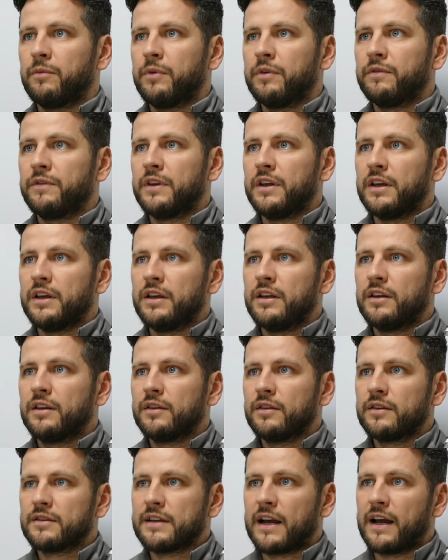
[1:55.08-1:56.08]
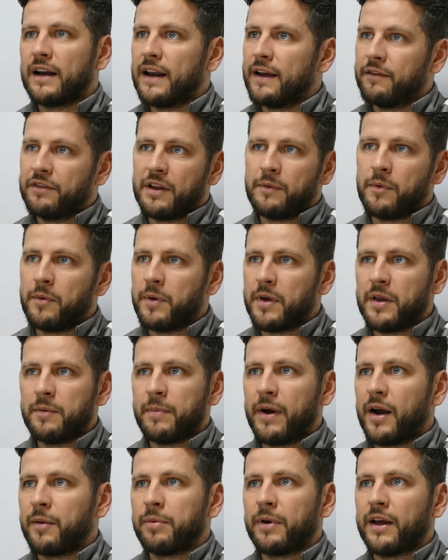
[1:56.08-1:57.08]
with the starting 11, then we'll be in a
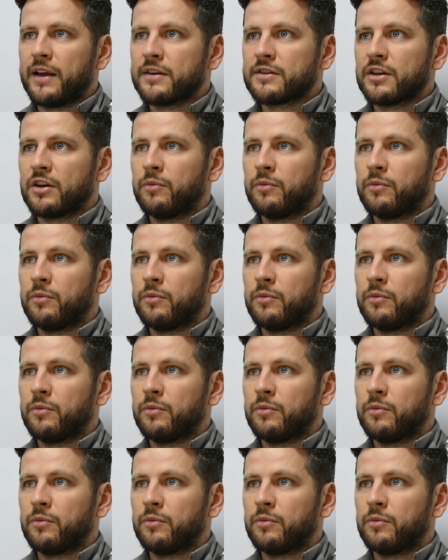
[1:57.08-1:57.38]
better place.